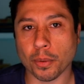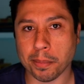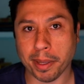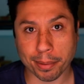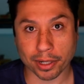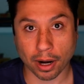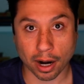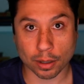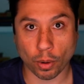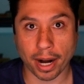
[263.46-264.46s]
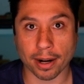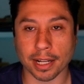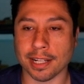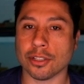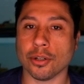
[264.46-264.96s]
the way people are
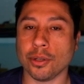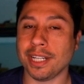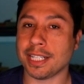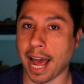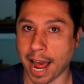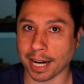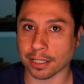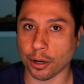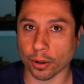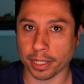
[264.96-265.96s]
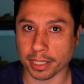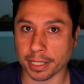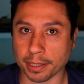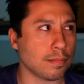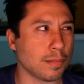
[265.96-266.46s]
hardwired, and so you need to act
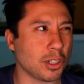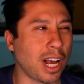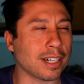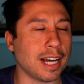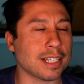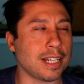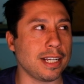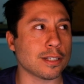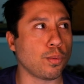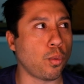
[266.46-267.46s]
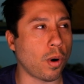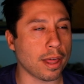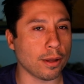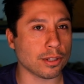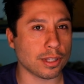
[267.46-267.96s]
accordingly. Child custody is
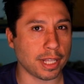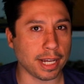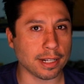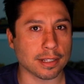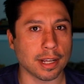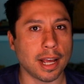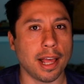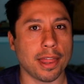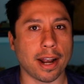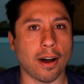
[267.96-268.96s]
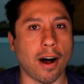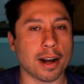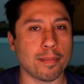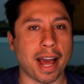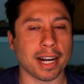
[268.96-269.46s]
one of those things that
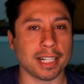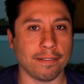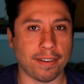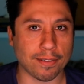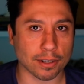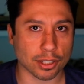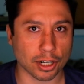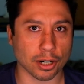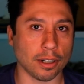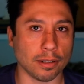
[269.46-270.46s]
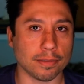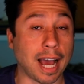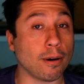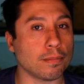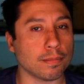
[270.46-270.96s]
automatically favors the girl.
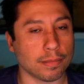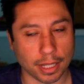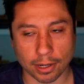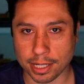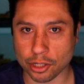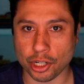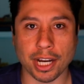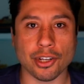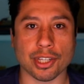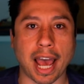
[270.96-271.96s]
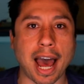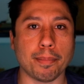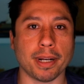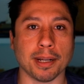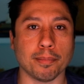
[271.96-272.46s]
Now, there is changes
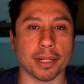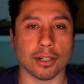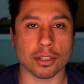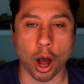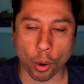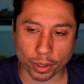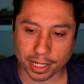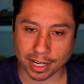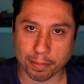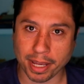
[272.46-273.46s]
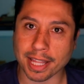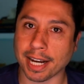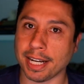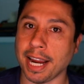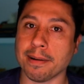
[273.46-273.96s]
happening, but there's always going to be
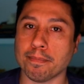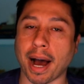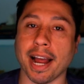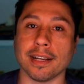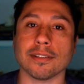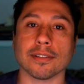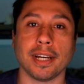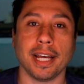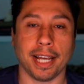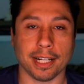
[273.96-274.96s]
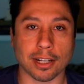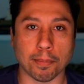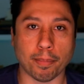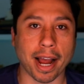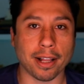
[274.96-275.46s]
that innate bias. It's
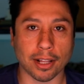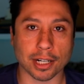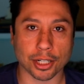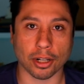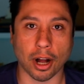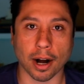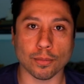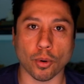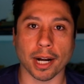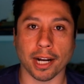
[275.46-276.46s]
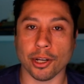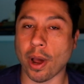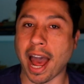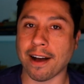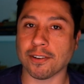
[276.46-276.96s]
our biological hardwiring, and
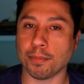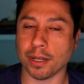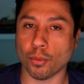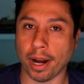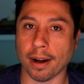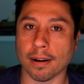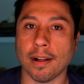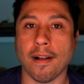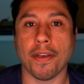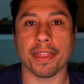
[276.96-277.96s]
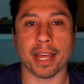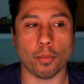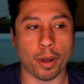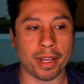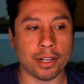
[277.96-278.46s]
you have to be aware
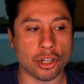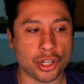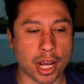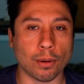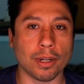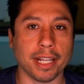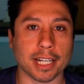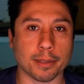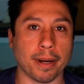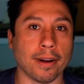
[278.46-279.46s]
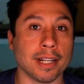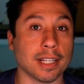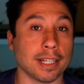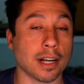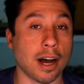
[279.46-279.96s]
that women generally
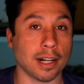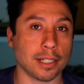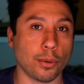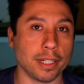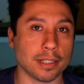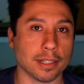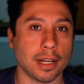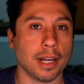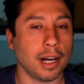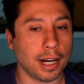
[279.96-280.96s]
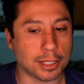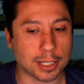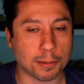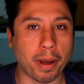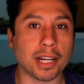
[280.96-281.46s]
experience less consequence,
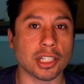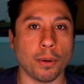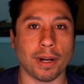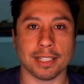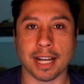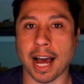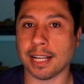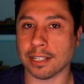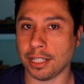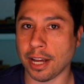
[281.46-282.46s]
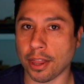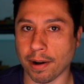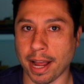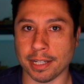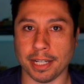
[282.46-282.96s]
especially when it's guys on the
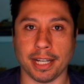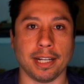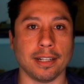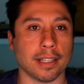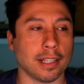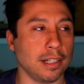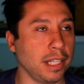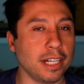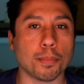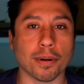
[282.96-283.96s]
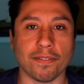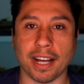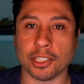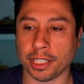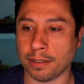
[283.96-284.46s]
other end in the legal
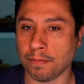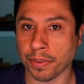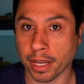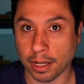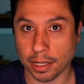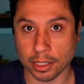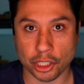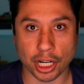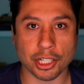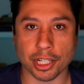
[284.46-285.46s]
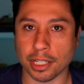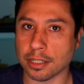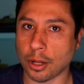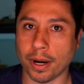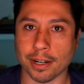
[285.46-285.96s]
profession,
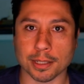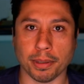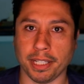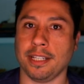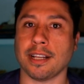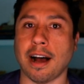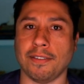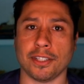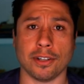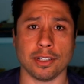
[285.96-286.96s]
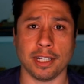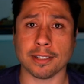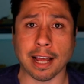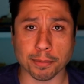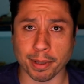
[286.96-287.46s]
judges, lawyers, police officers, and
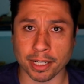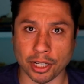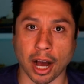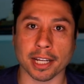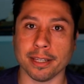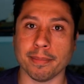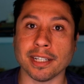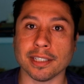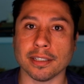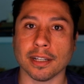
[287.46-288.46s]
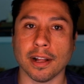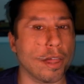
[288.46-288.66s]
this stuff's been documented.